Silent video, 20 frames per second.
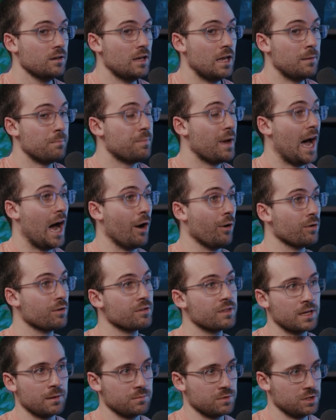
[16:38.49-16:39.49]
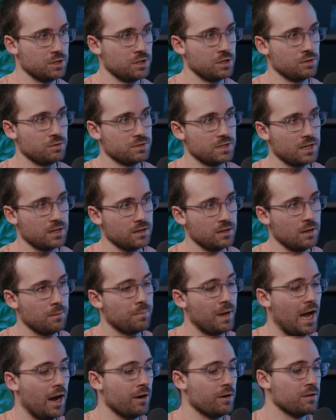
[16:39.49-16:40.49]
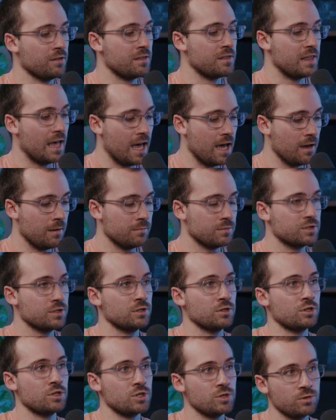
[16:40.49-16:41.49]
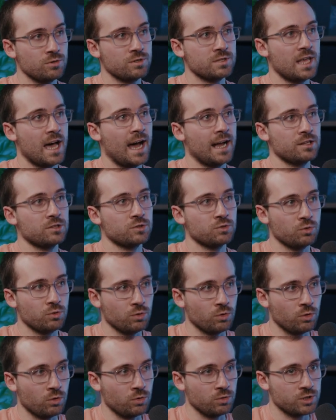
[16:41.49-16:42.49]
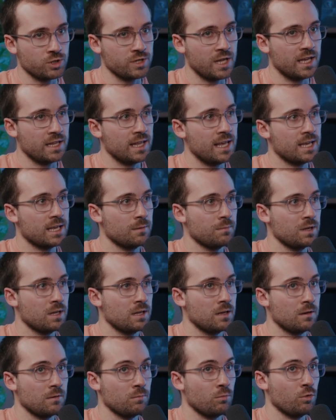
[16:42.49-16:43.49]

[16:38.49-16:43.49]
Empower them to use it. Empower them to use that tool so that they can be